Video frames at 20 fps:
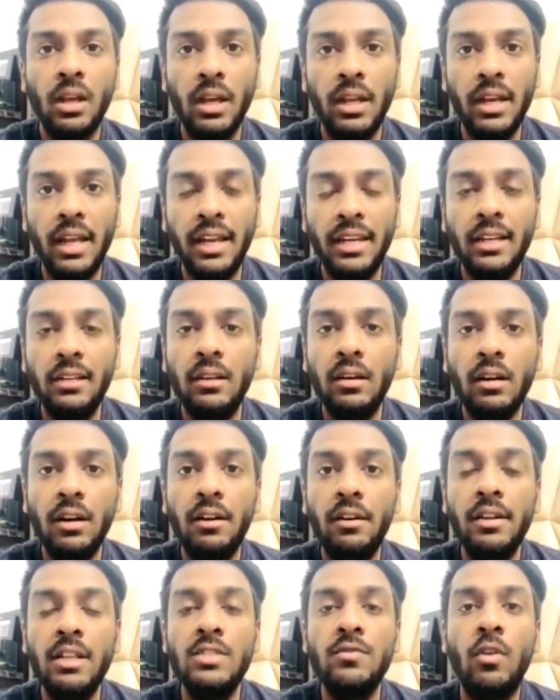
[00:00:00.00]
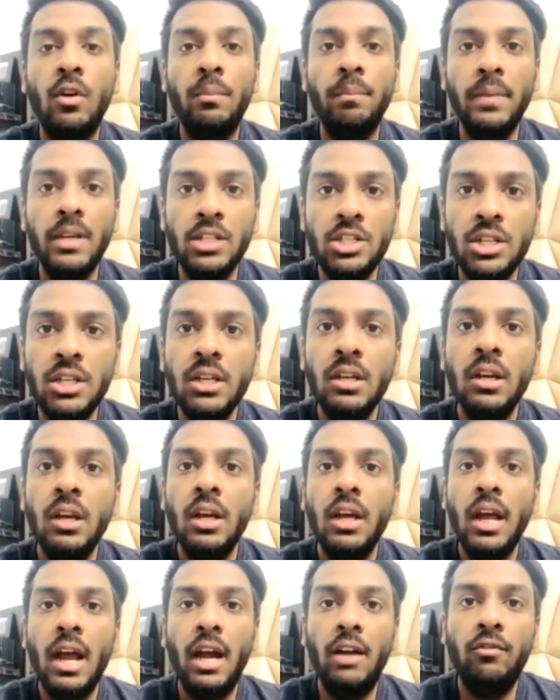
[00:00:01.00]
in any other countries for PG
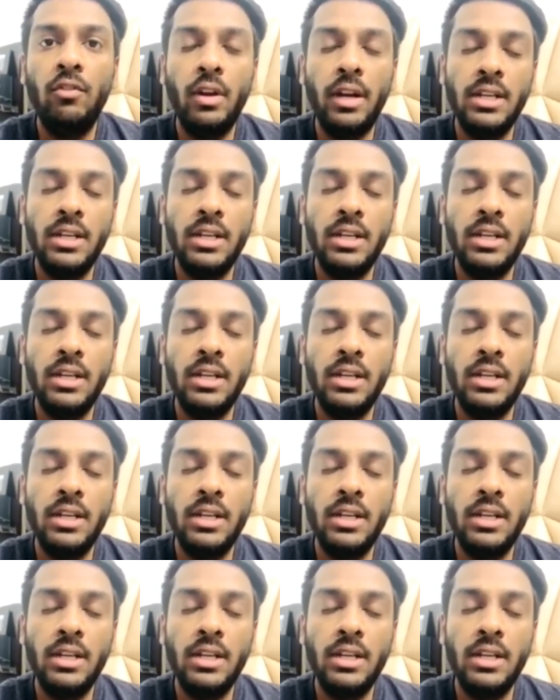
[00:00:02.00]
and for